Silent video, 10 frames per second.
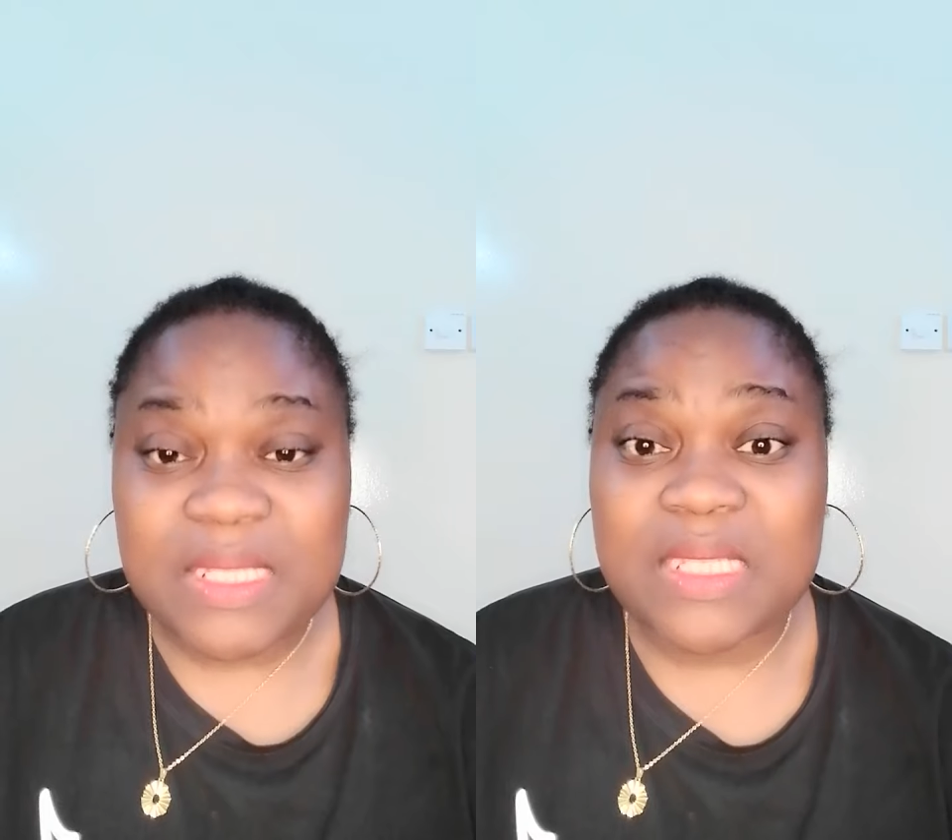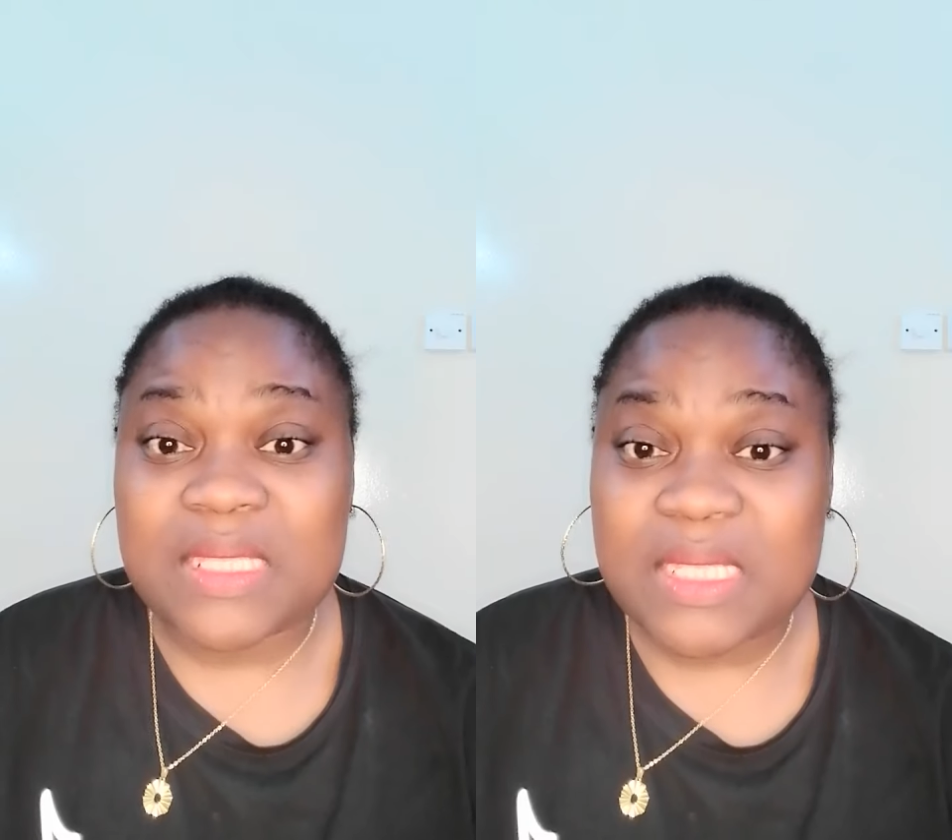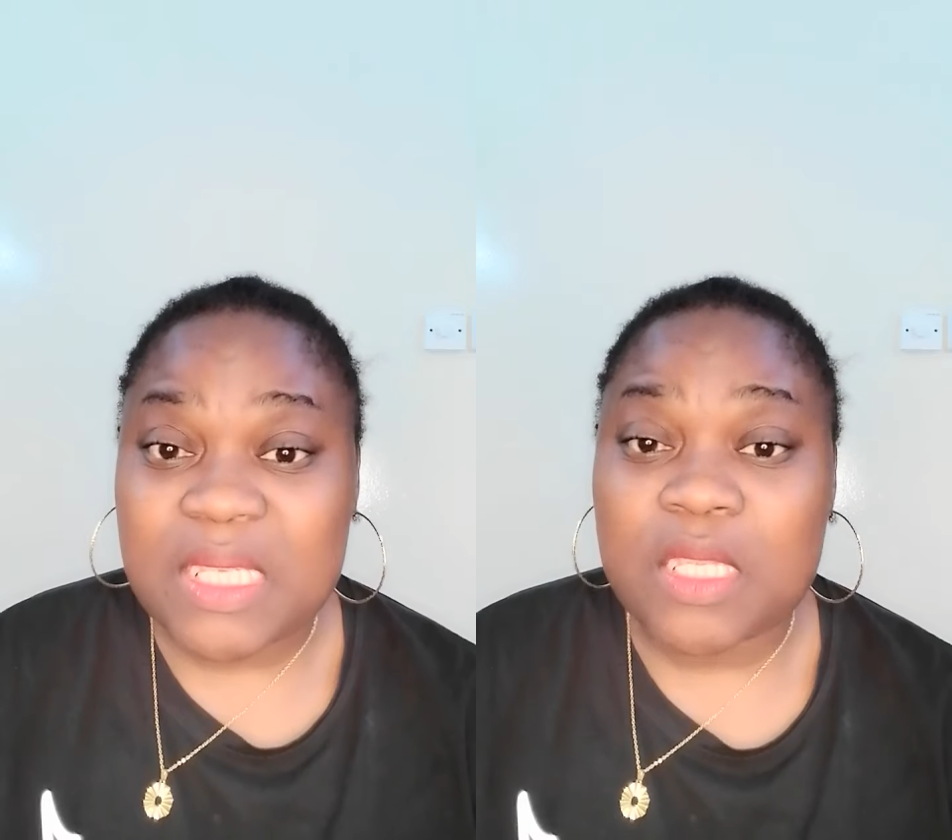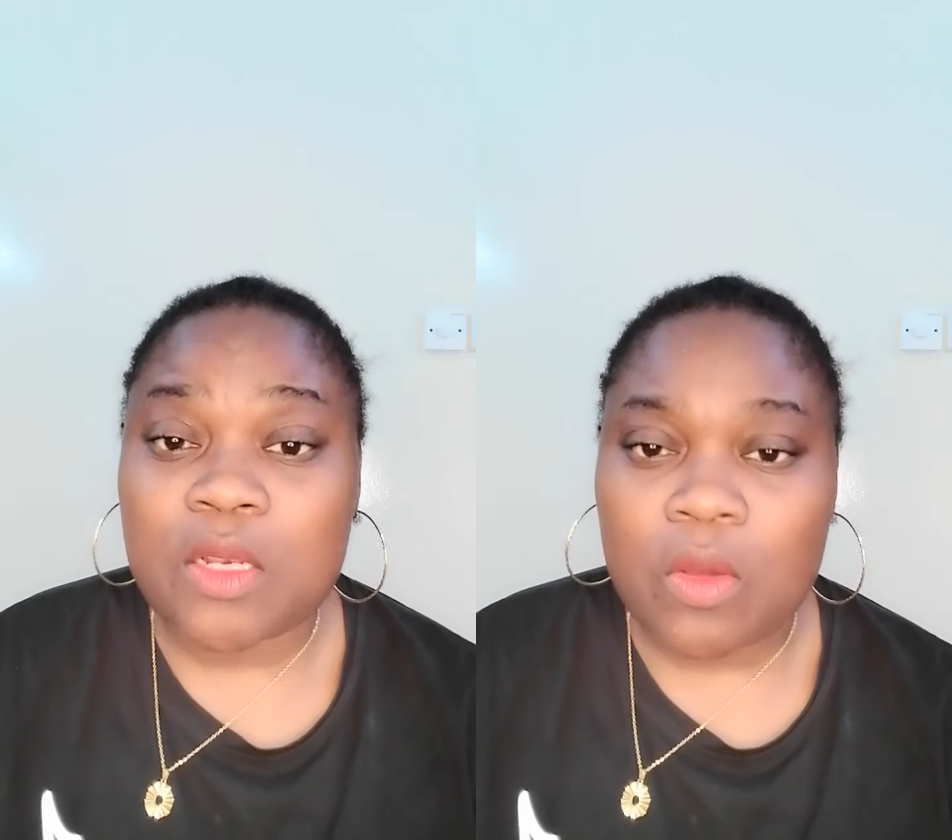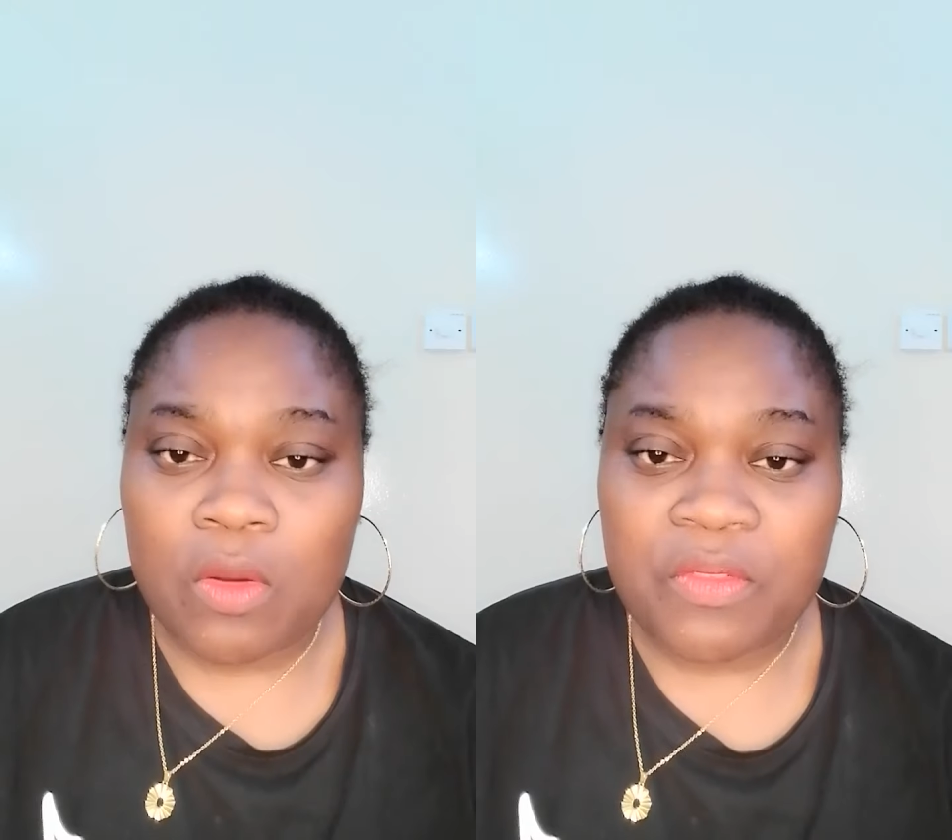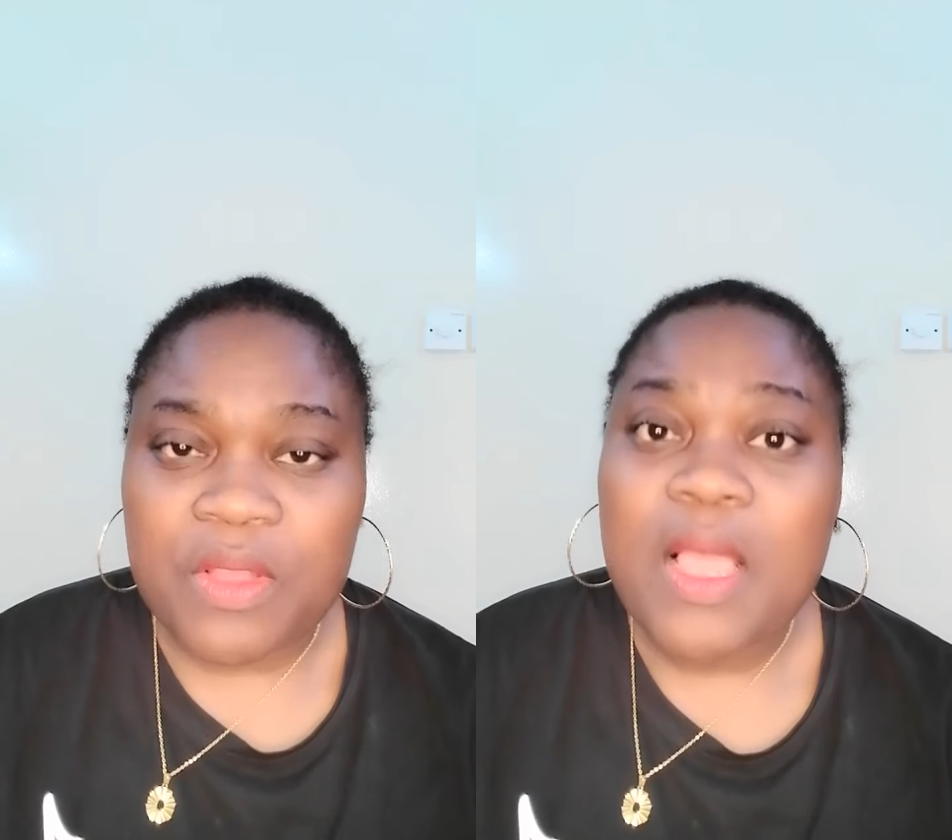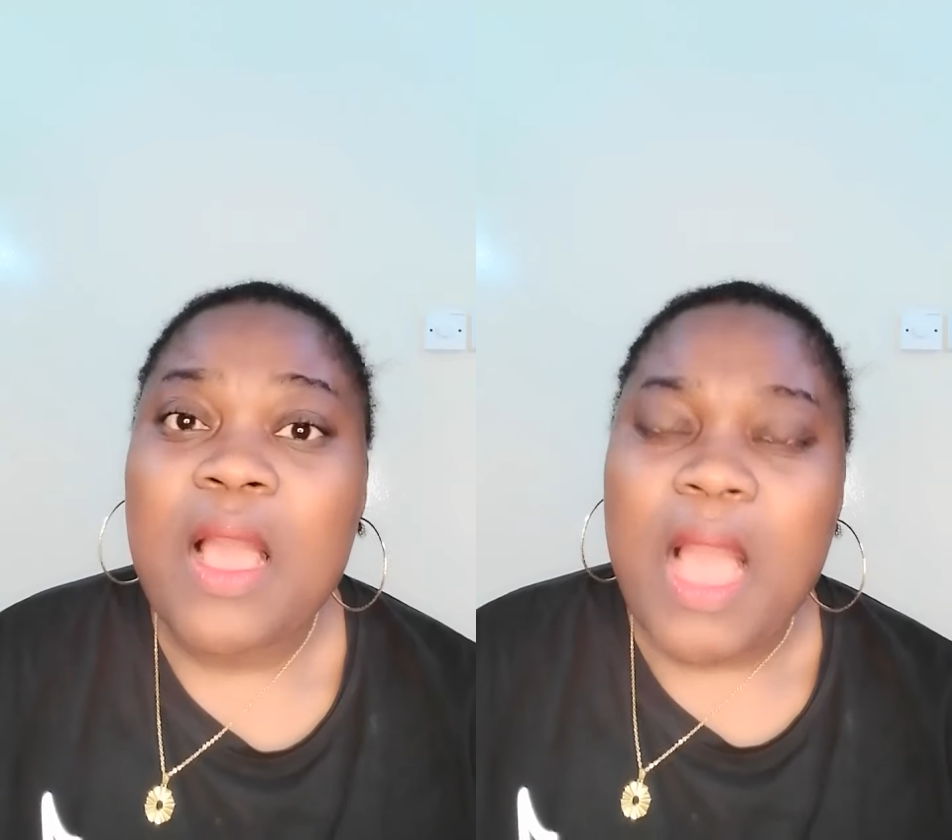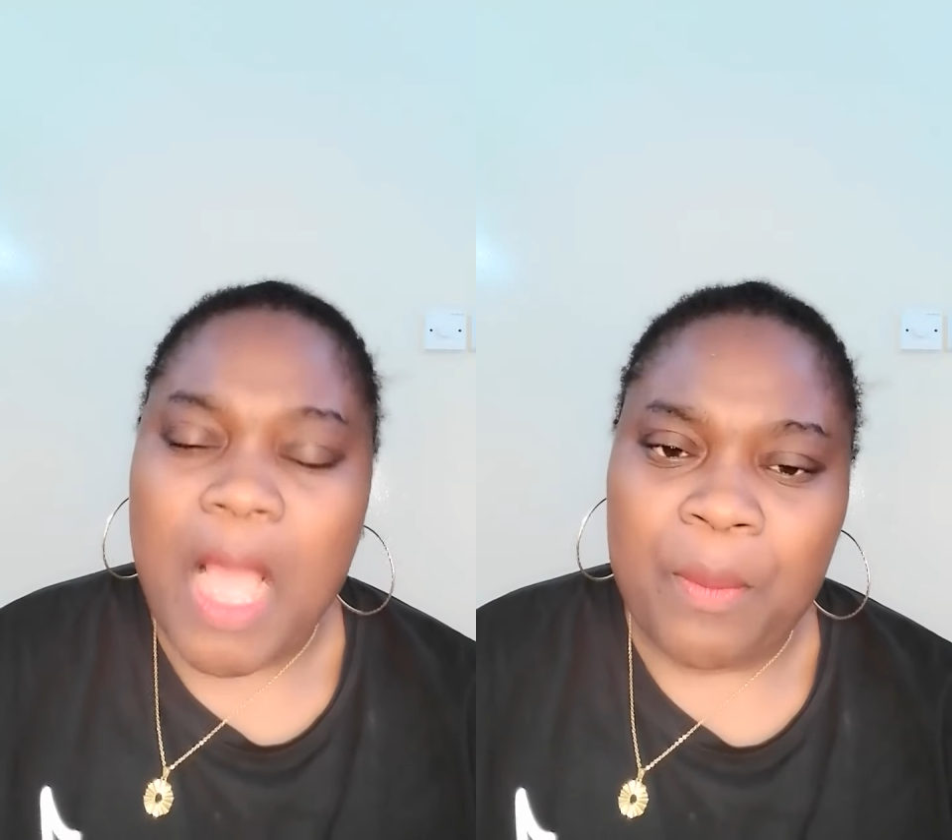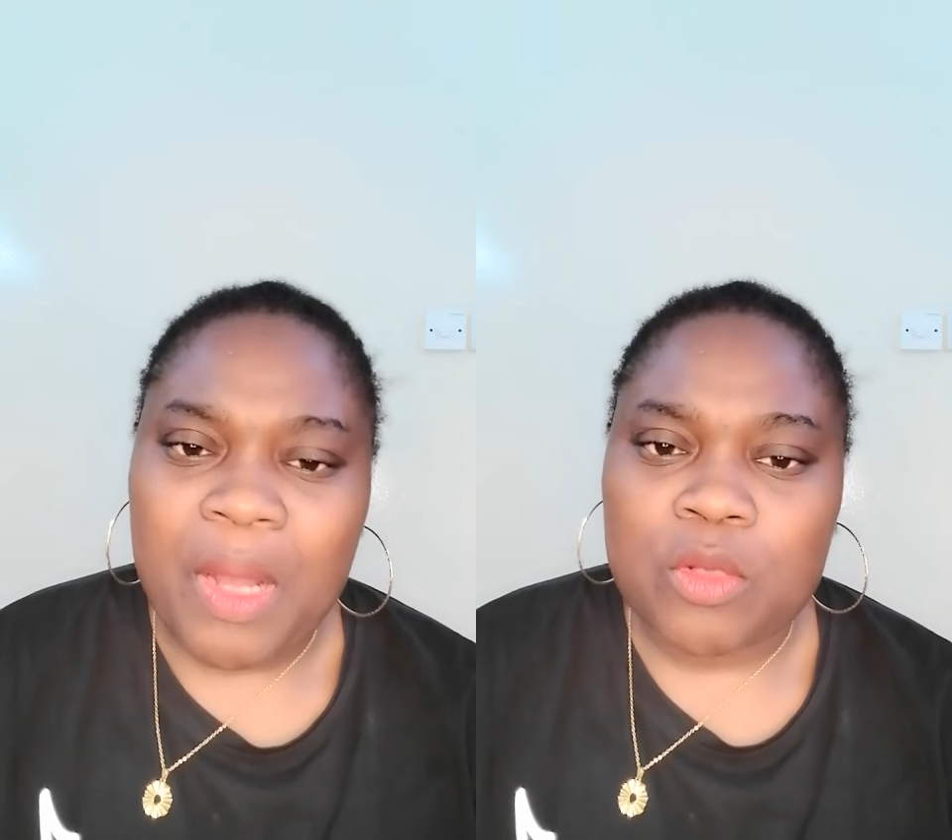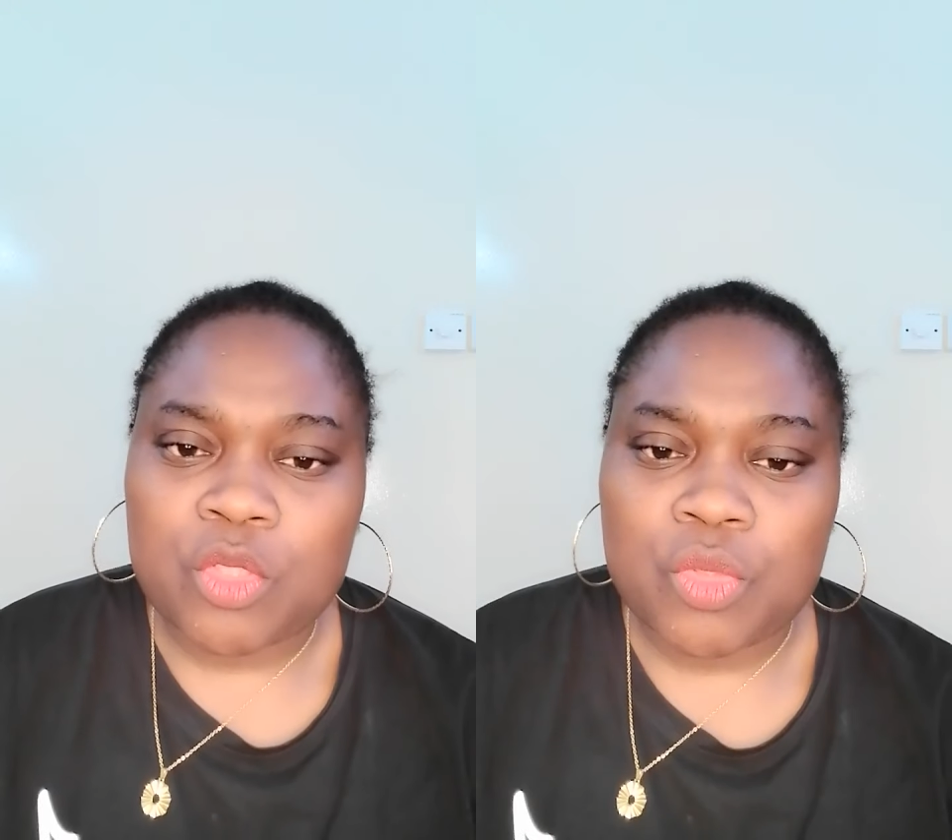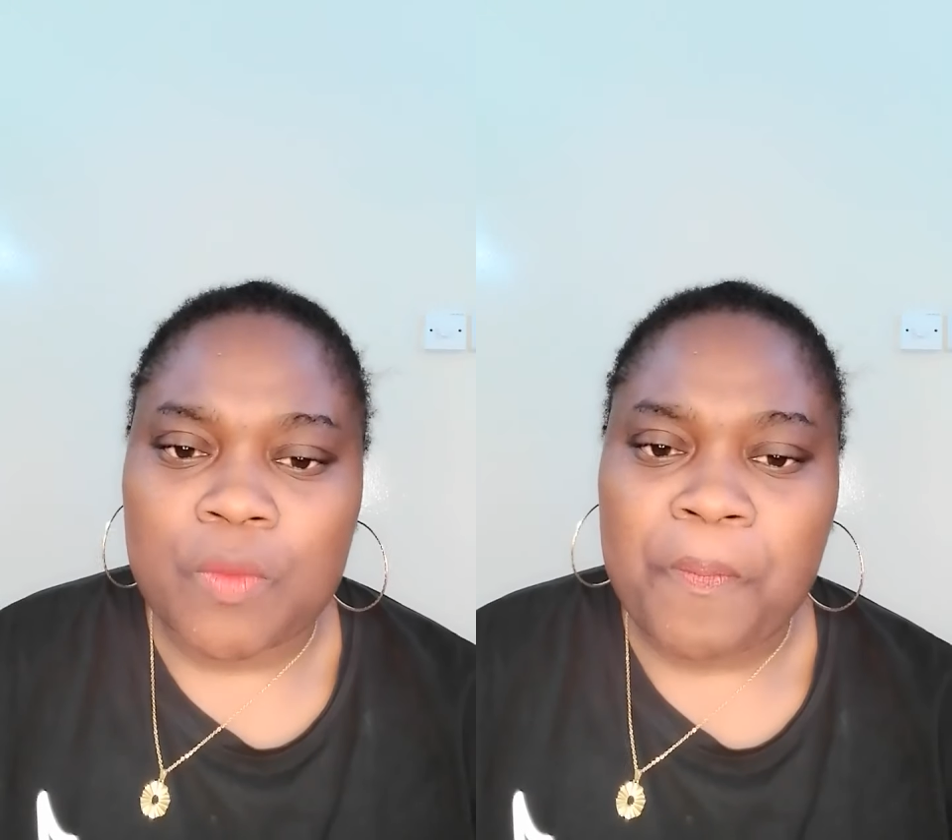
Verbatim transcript: is thinking love about you.